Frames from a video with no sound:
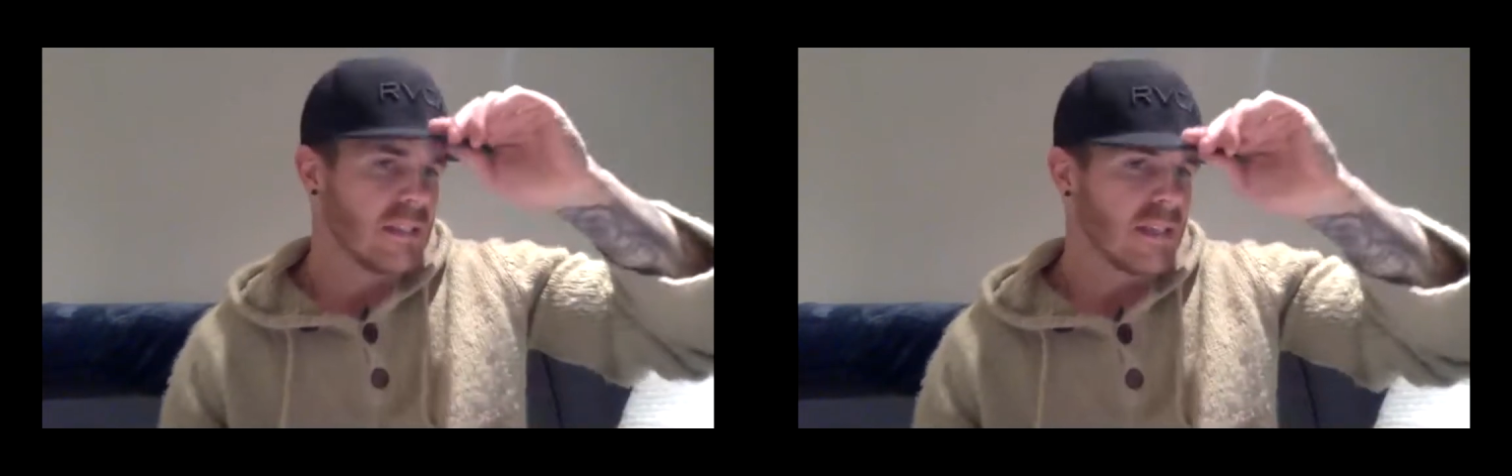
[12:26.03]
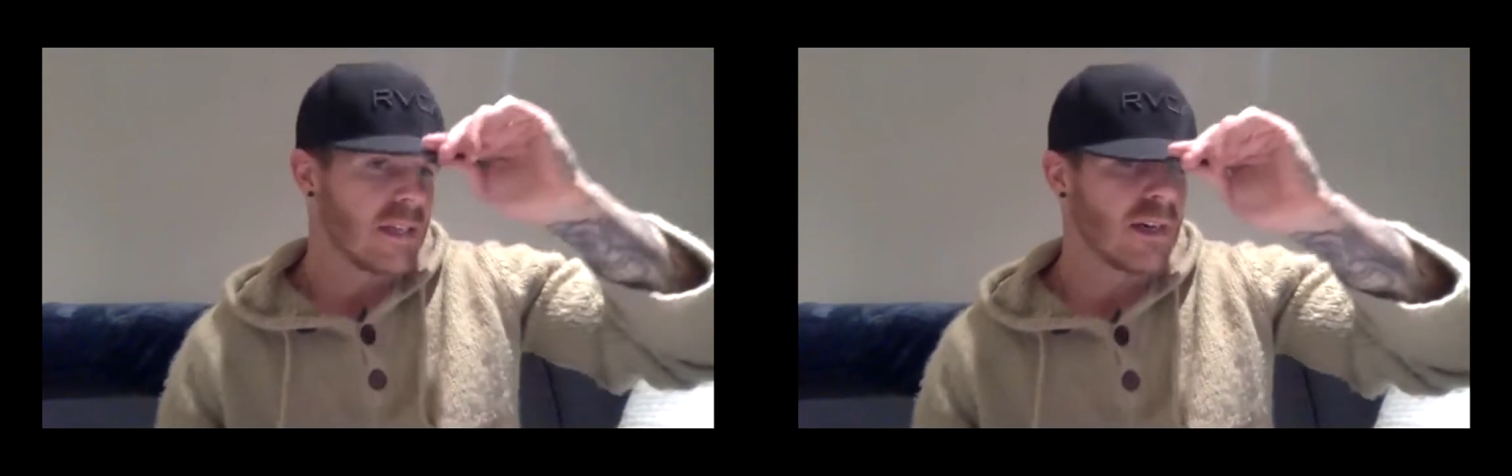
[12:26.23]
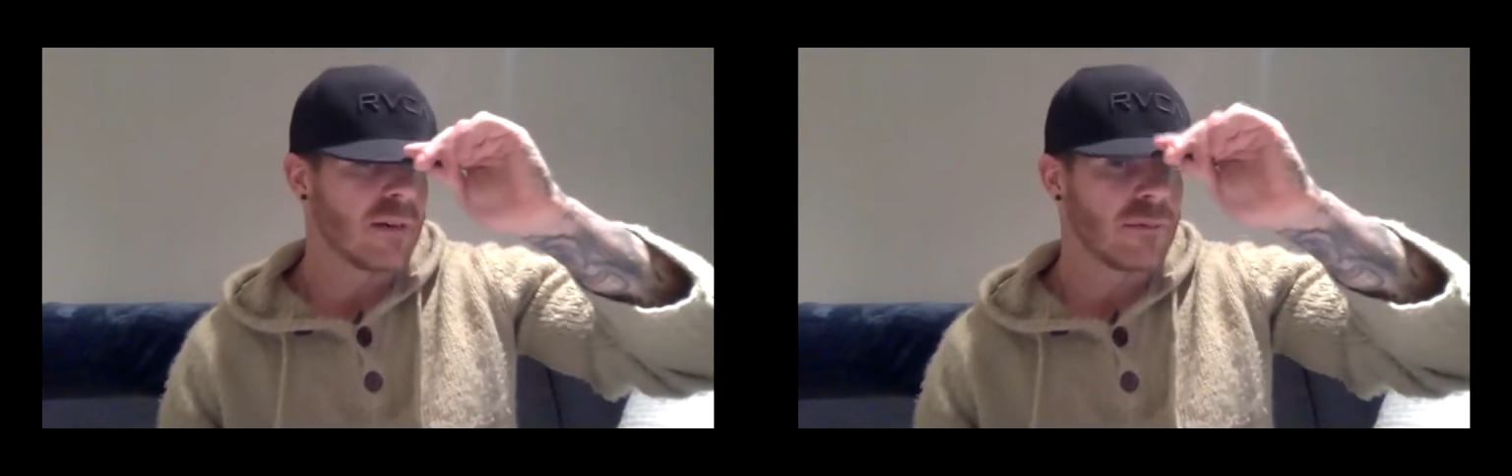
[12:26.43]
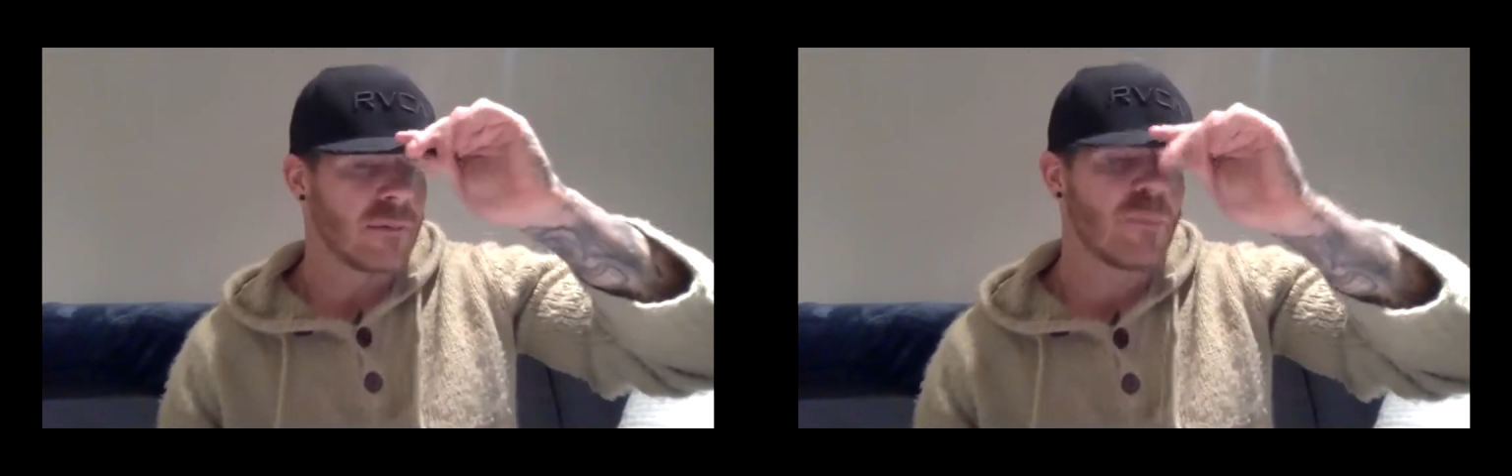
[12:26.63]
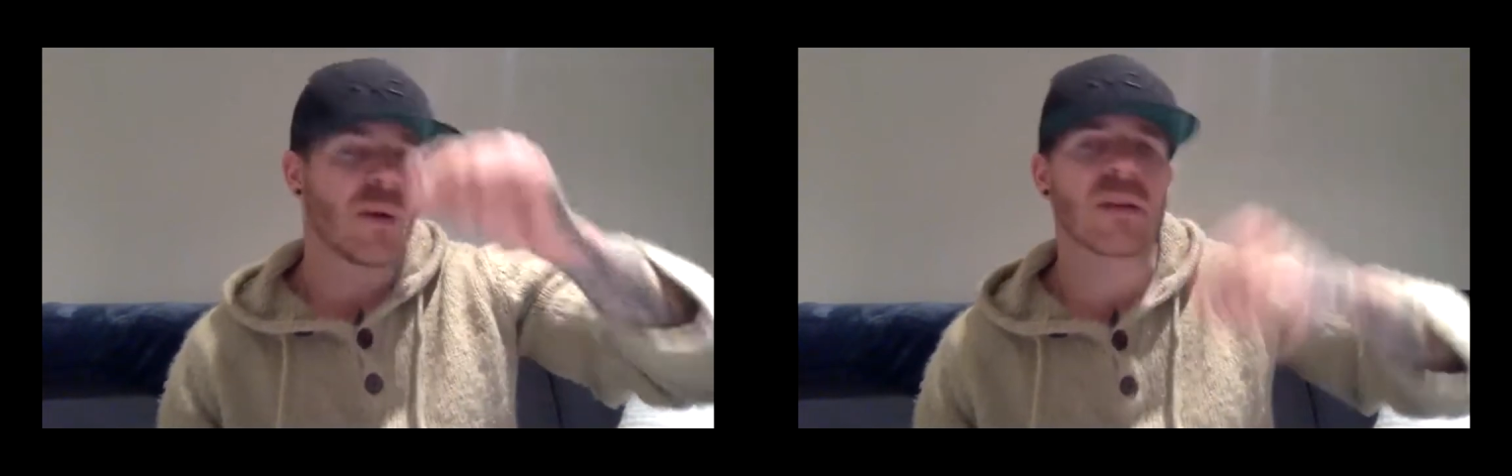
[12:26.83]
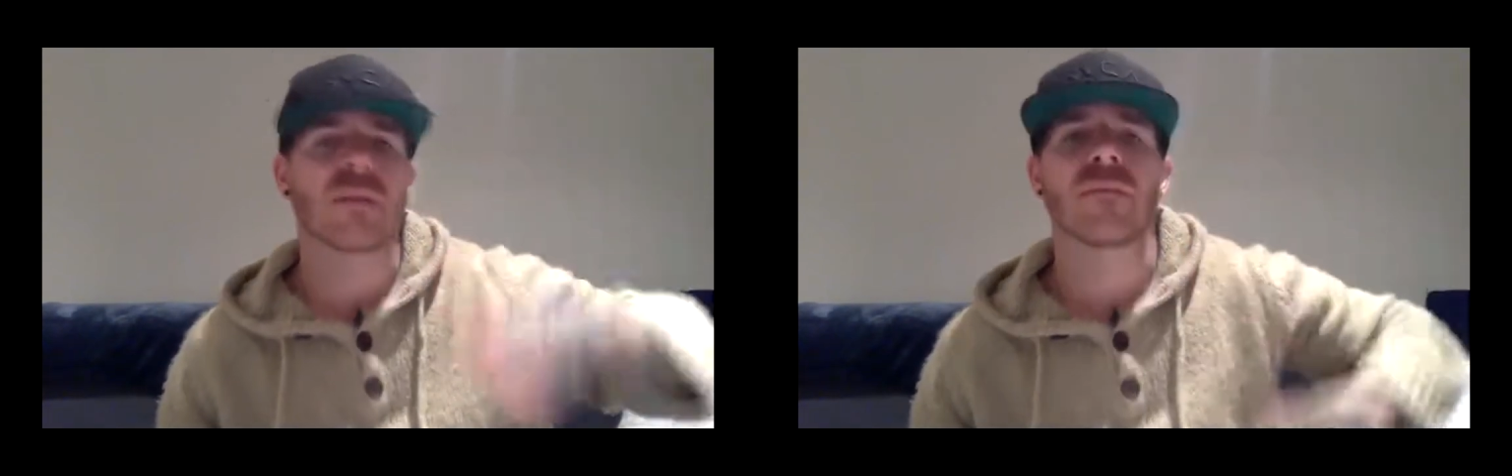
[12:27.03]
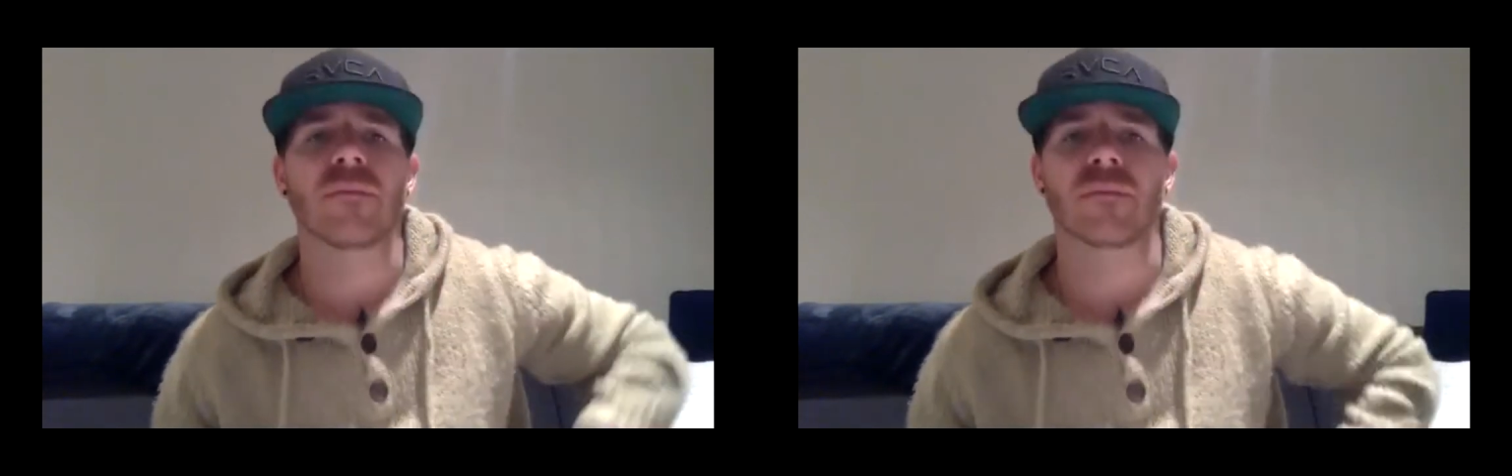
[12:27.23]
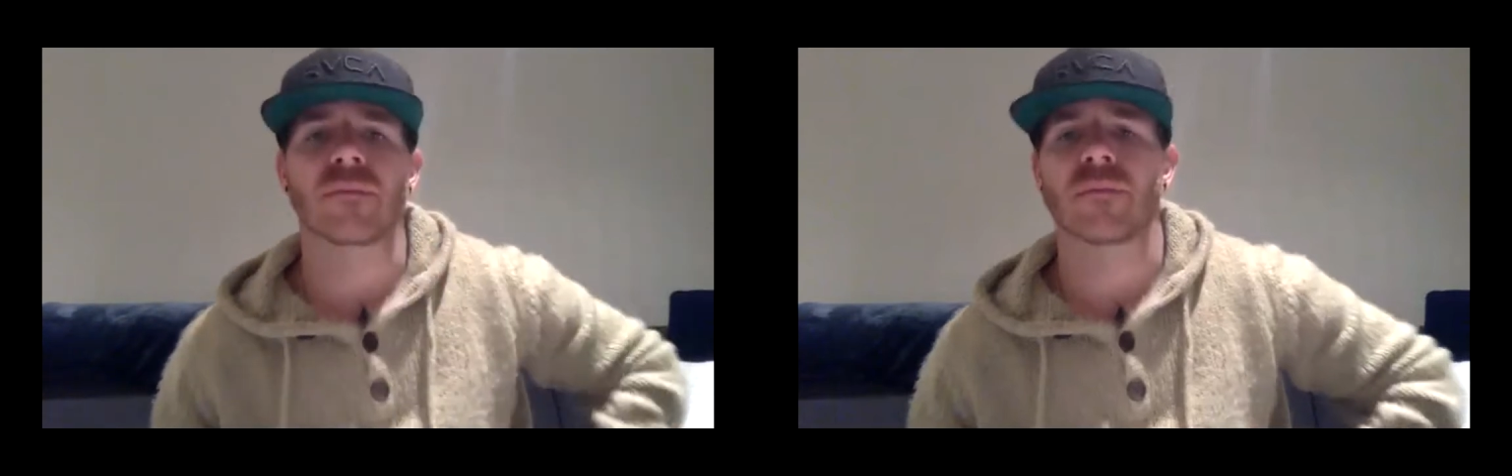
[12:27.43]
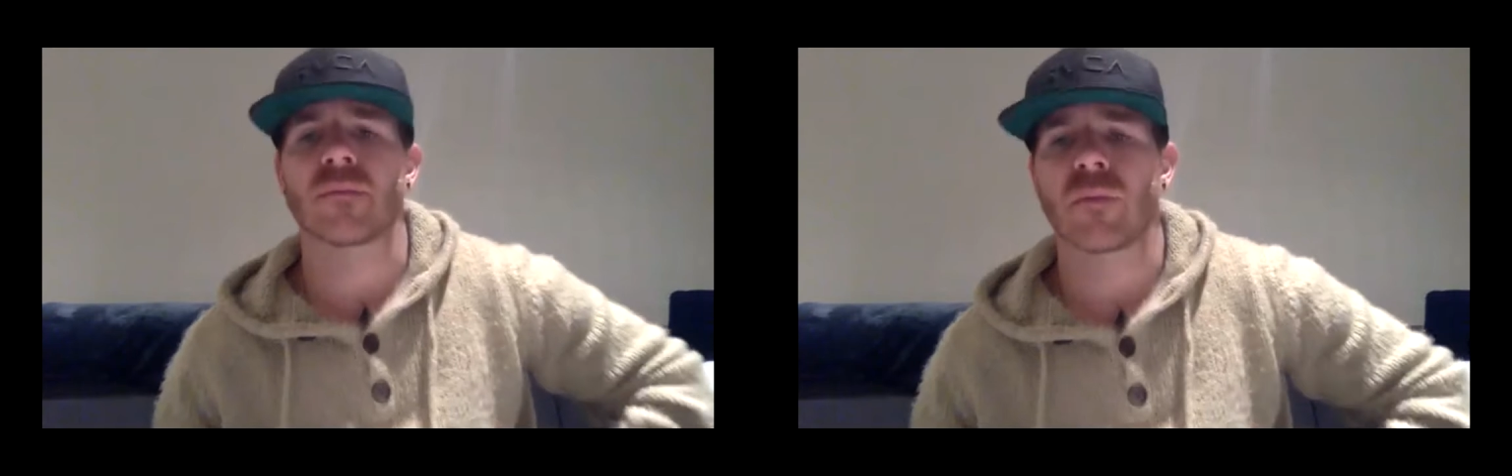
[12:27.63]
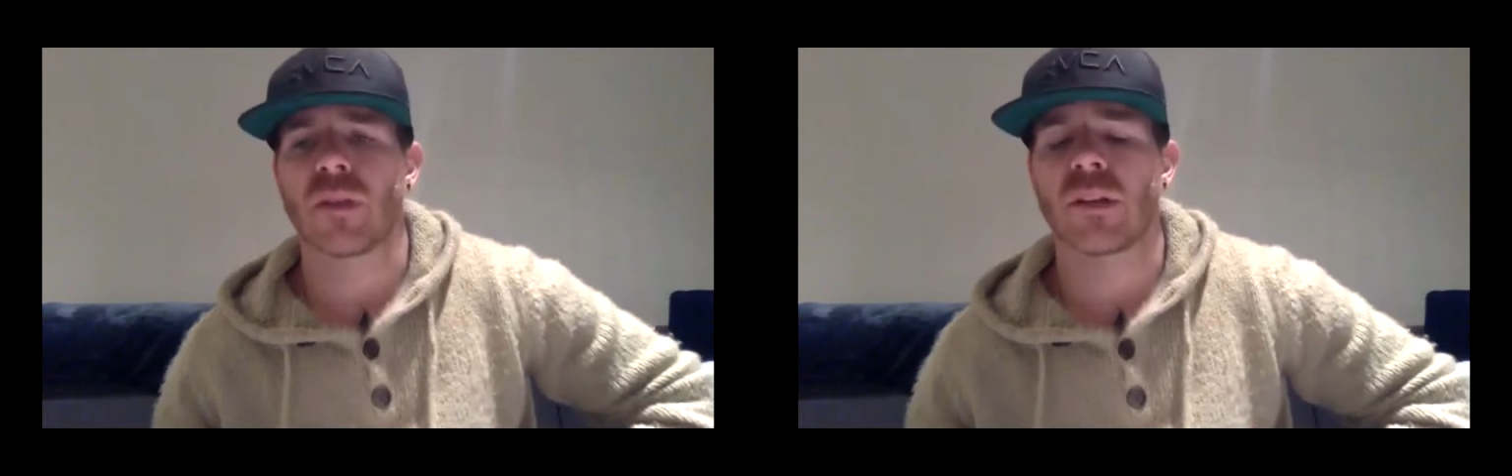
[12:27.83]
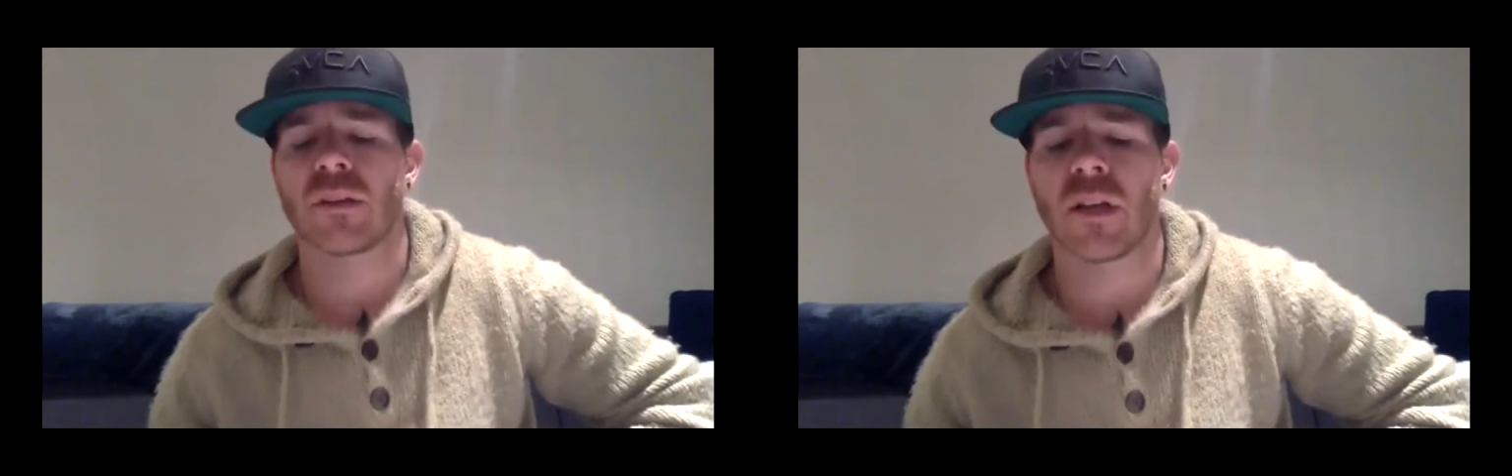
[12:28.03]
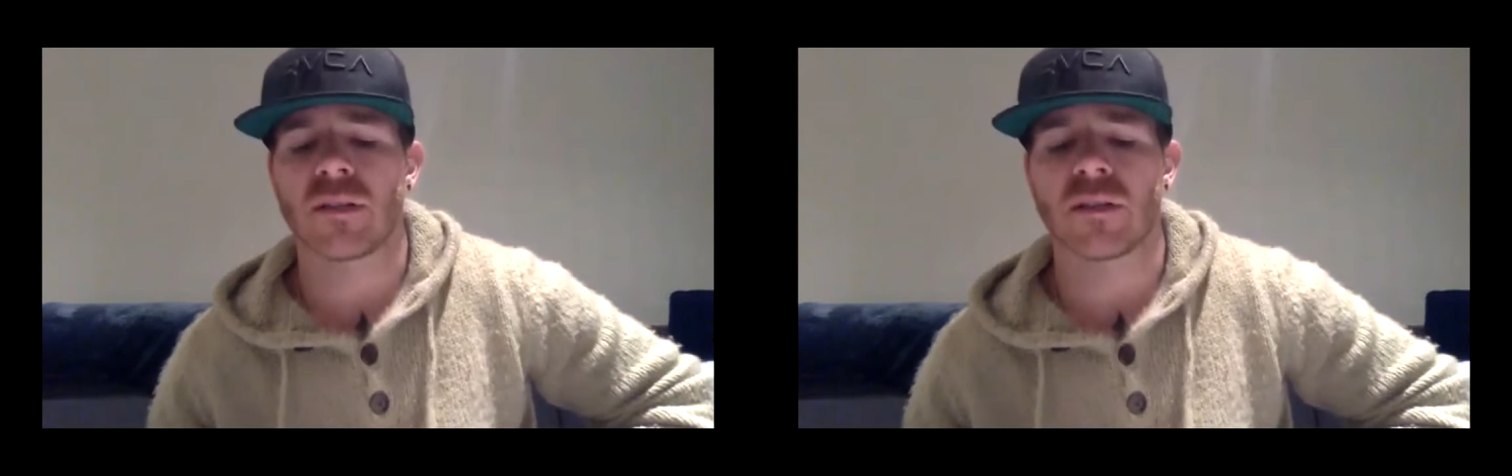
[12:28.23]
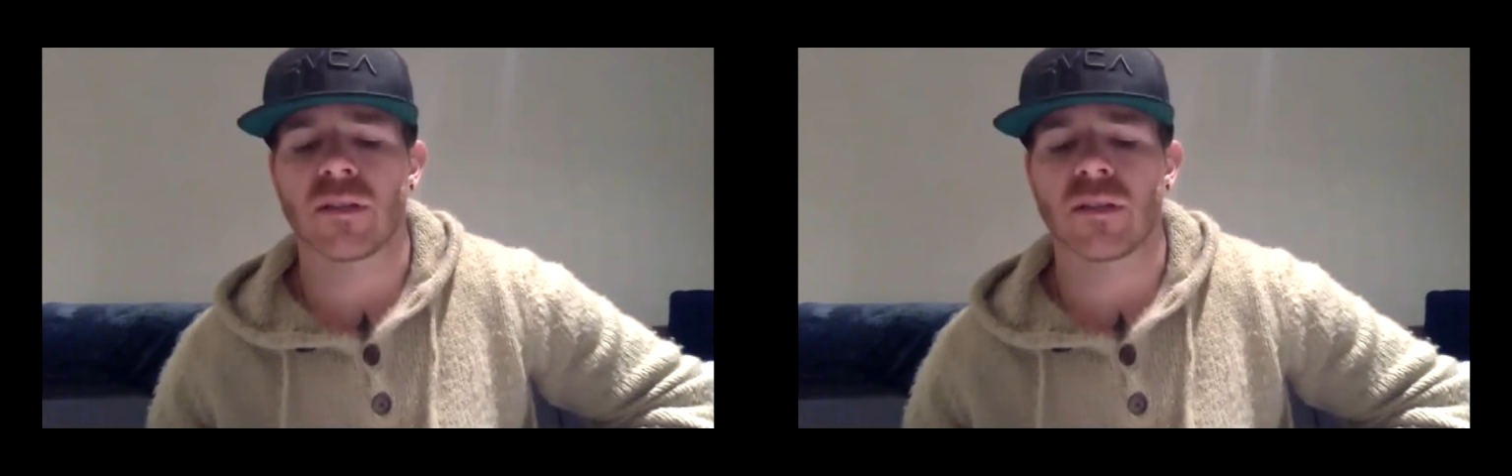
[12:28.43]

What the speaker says: but nonetheless,